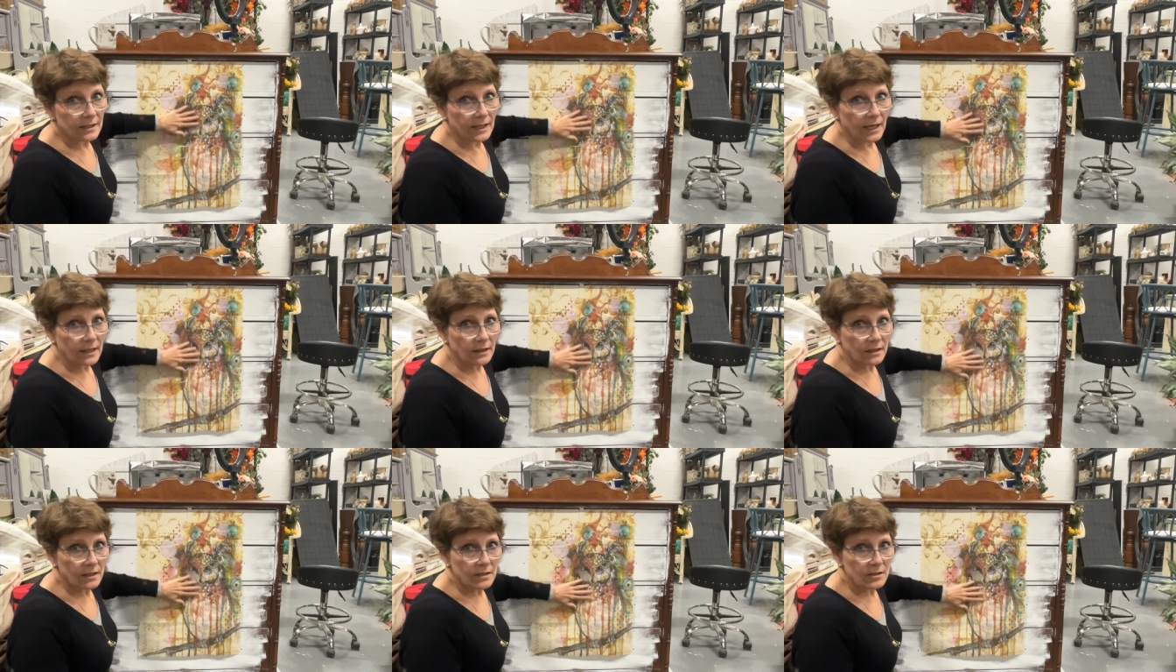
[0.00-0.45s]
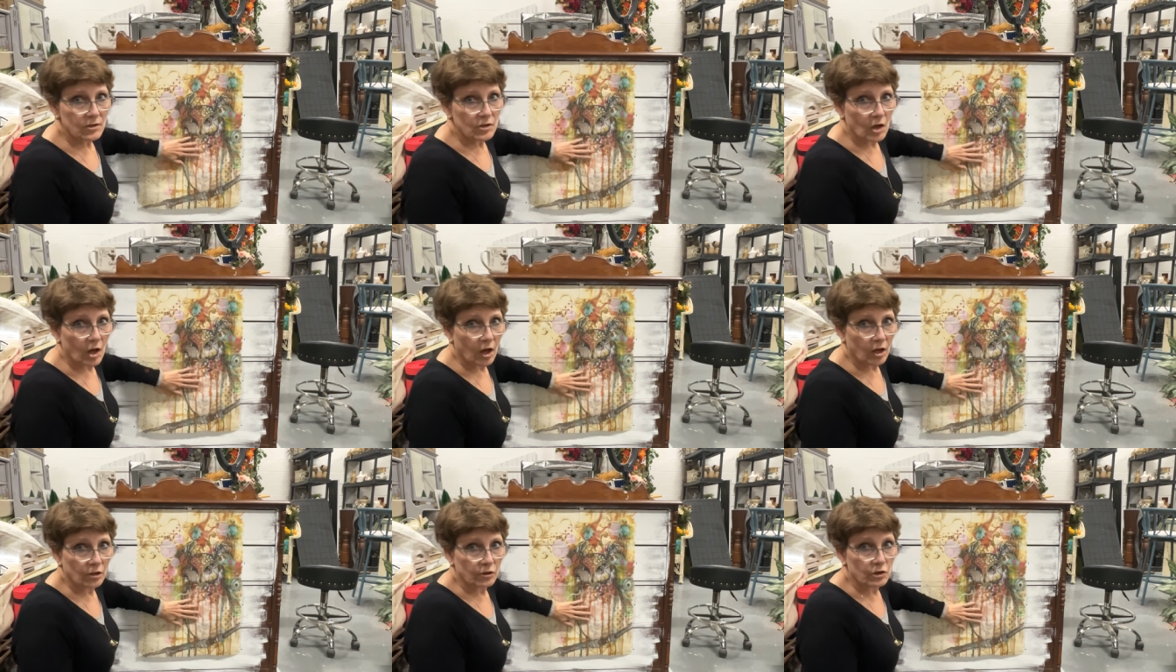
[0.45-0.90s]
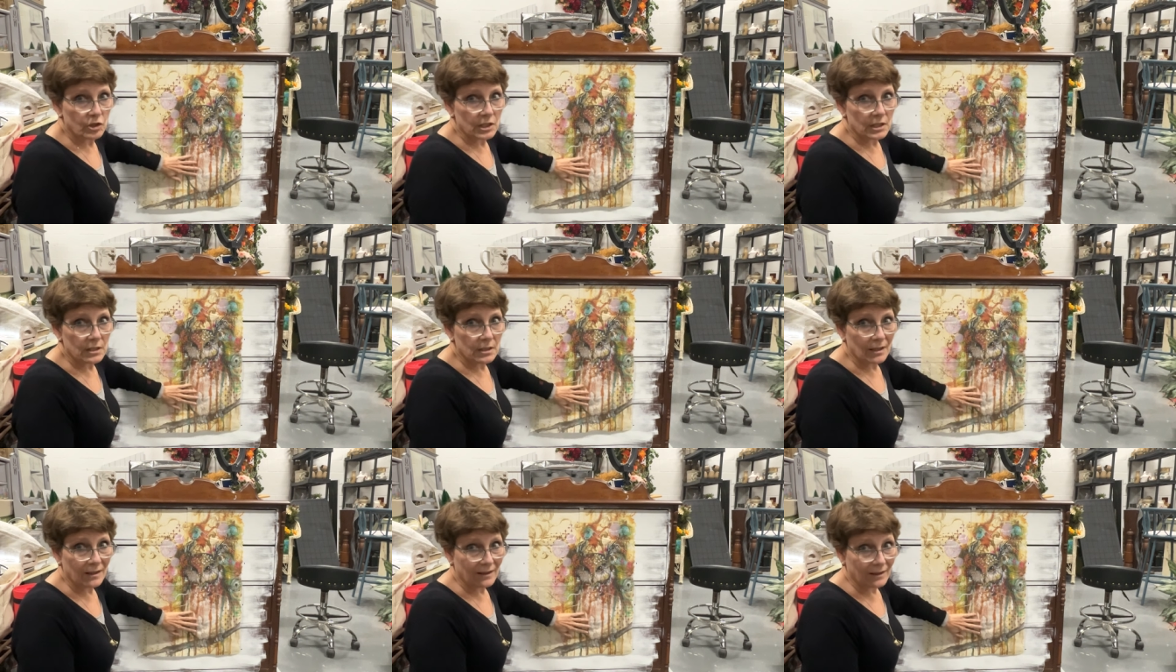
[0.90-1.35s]
get this all
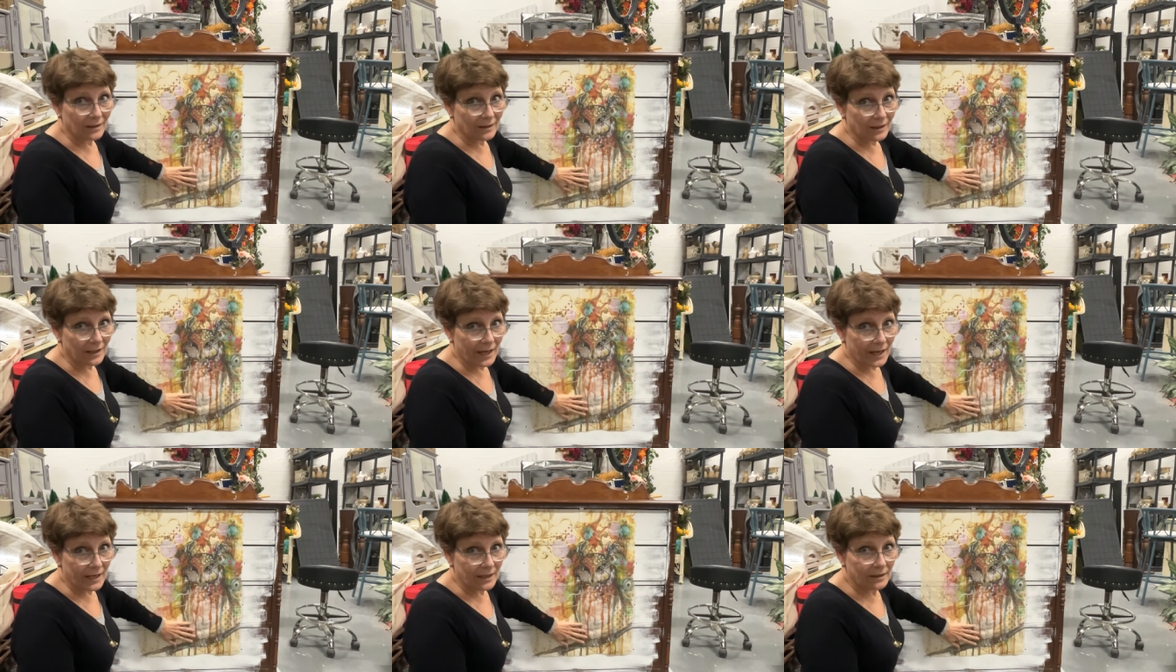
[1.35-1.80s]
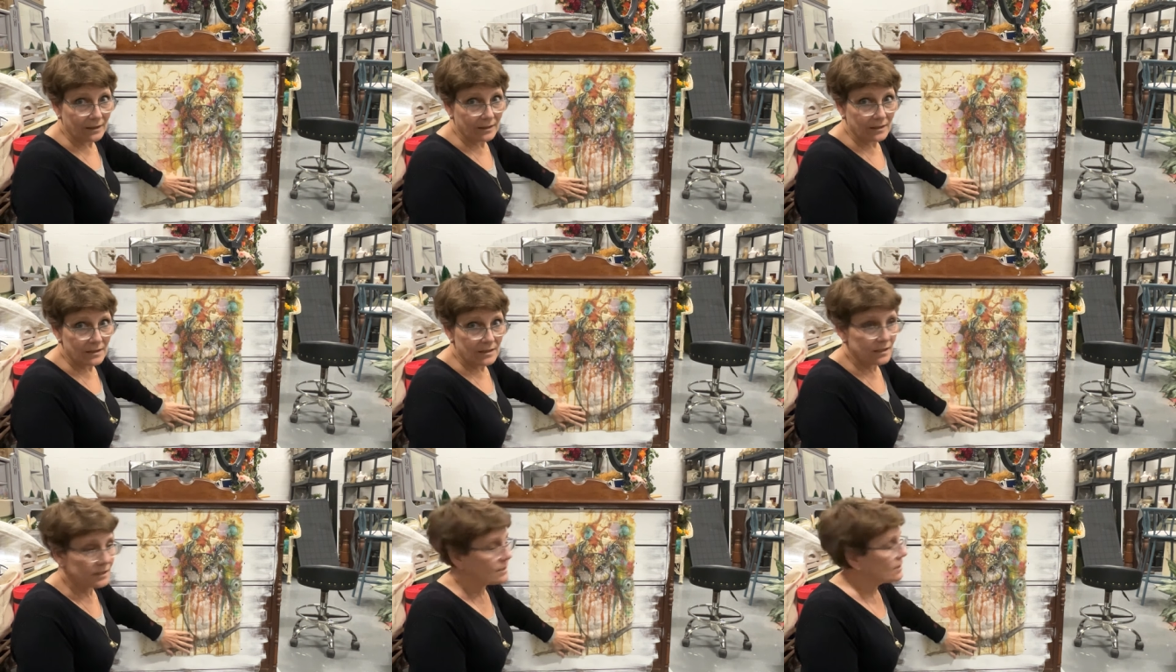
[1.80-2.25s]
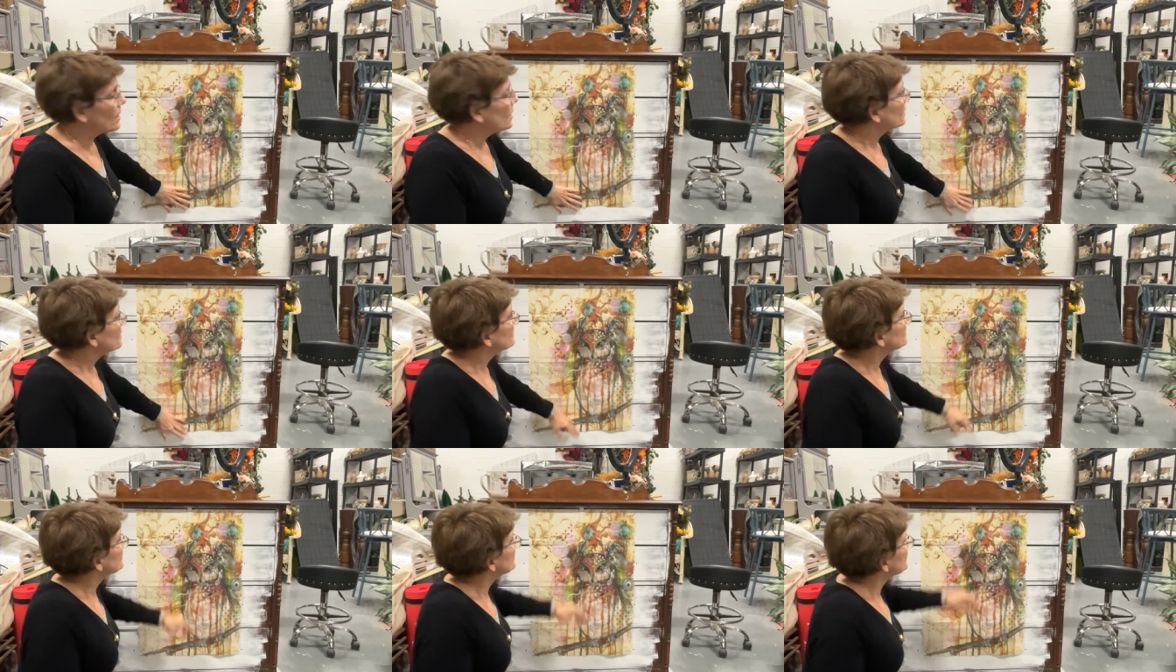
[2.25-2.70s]
just lightly stuck